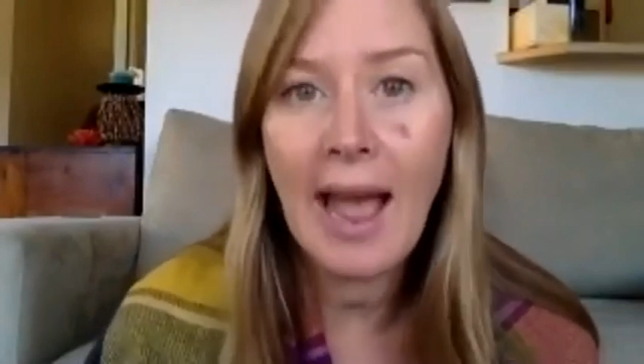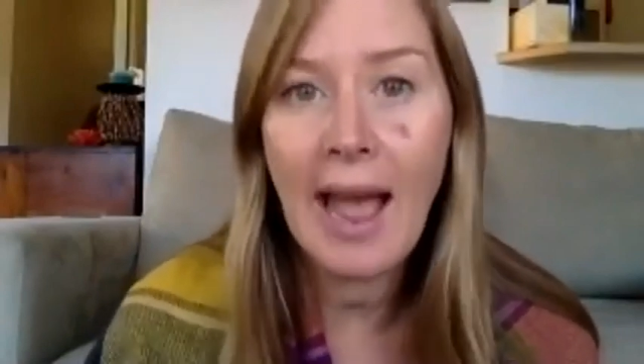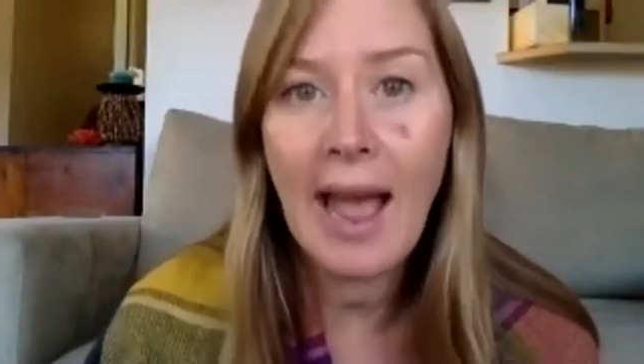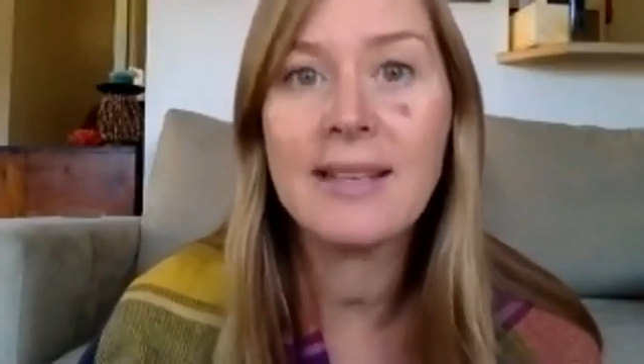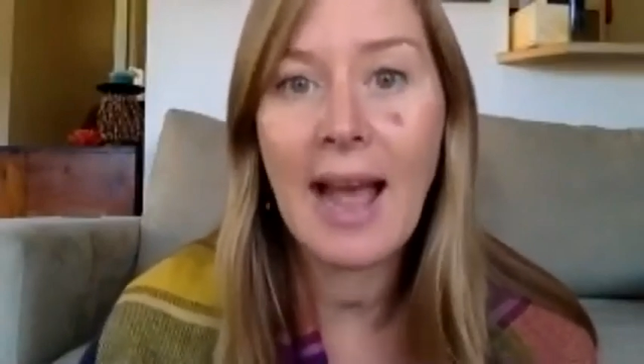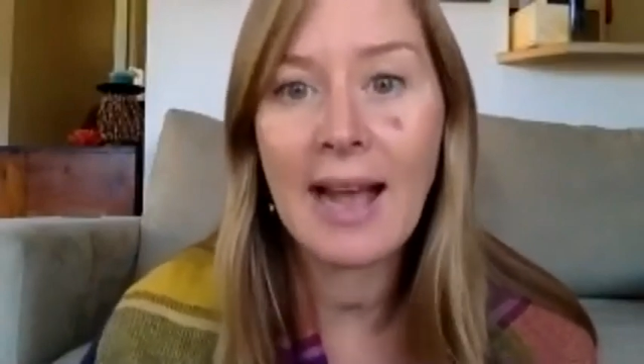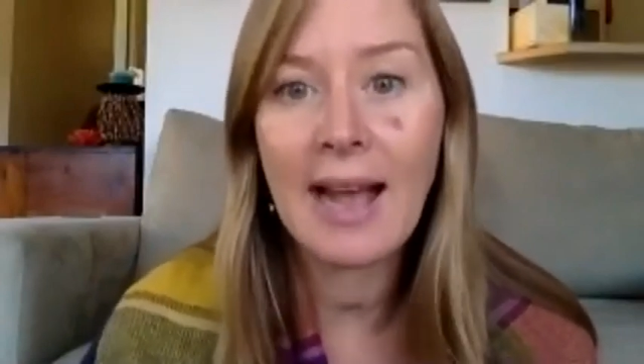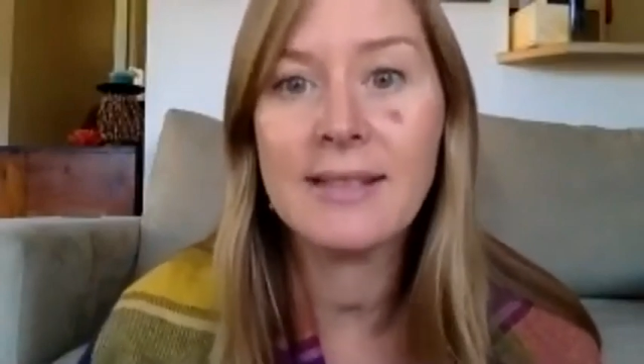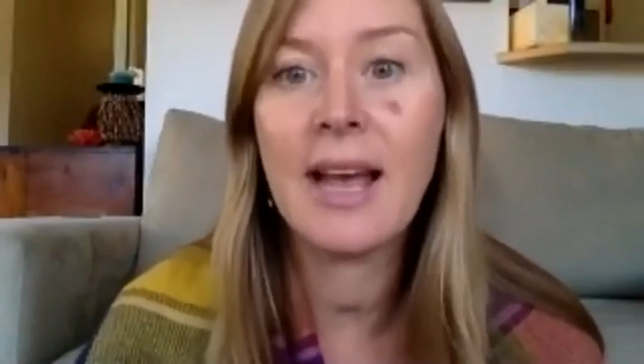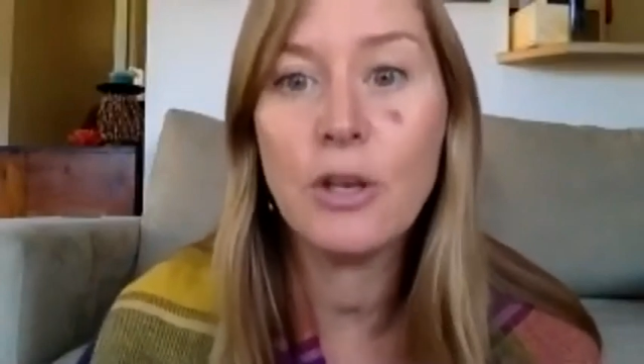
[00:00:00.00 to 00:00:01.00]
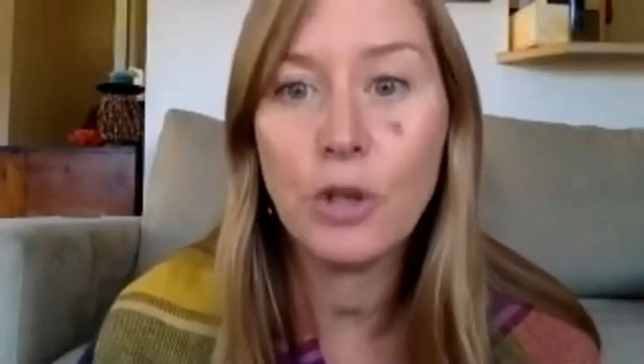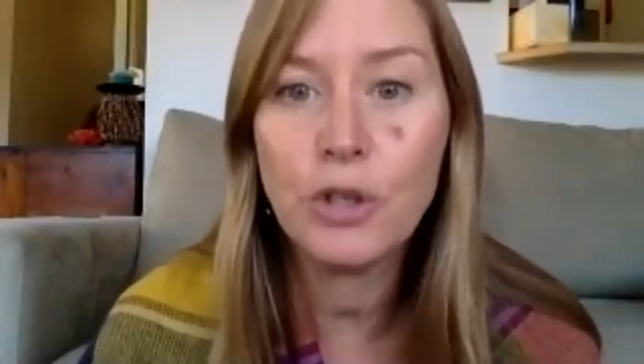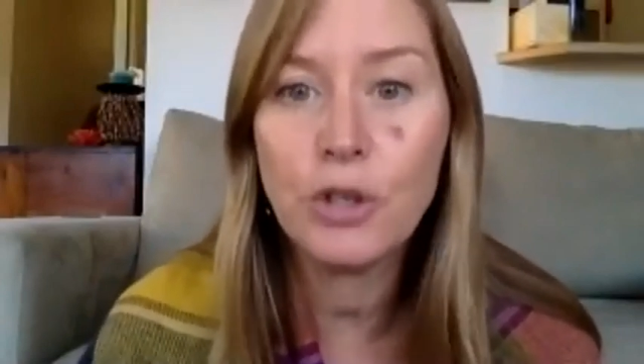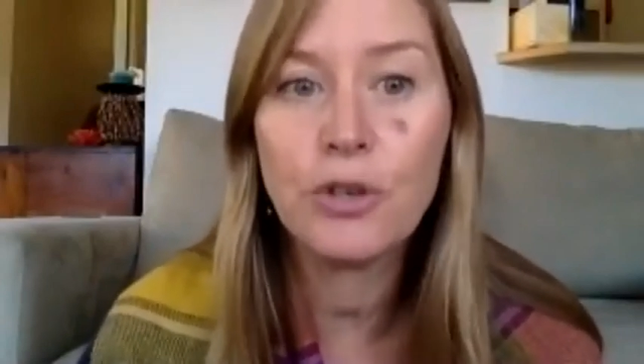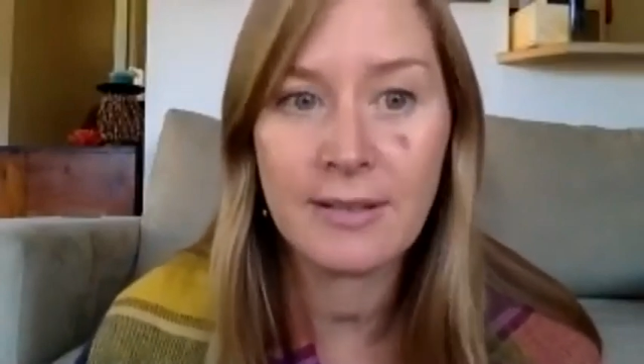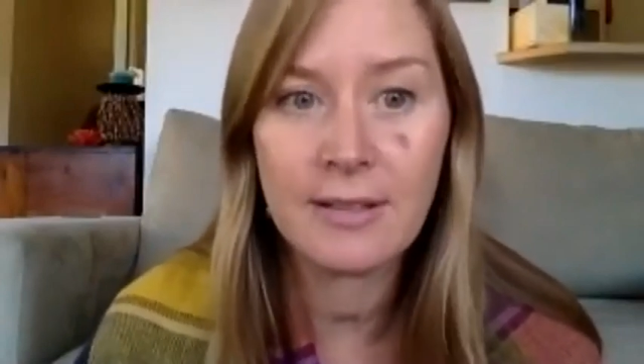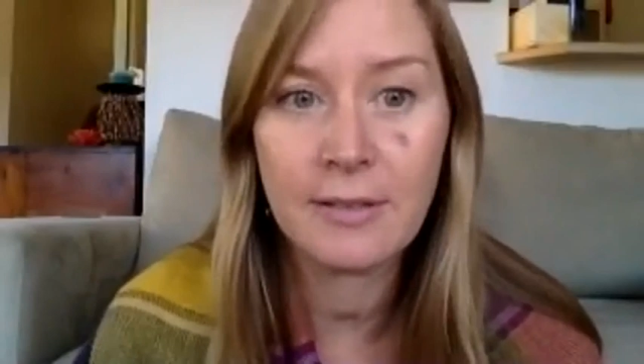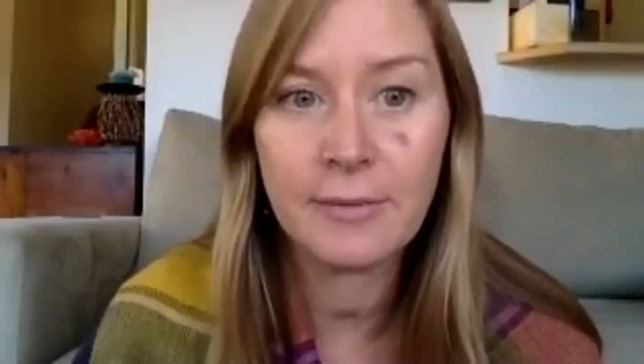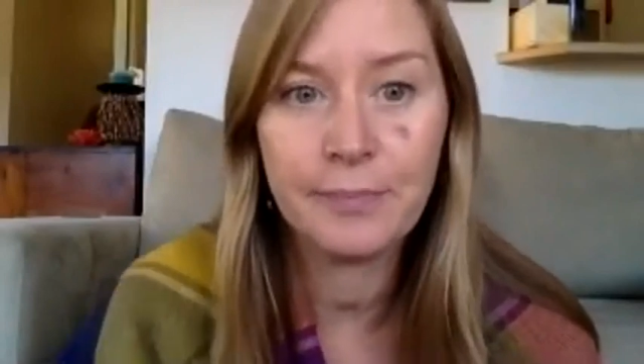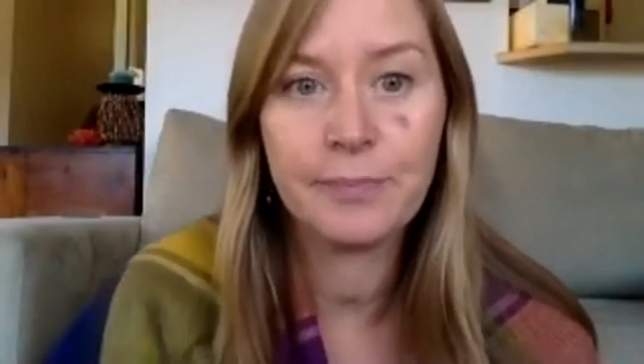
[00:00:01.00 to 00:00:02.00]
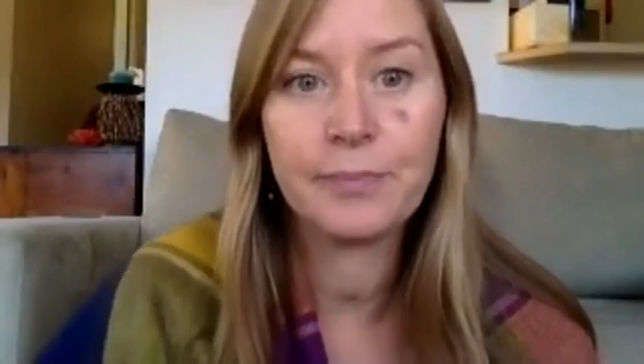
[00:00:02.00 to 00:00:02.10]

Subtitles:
act as a nutrient.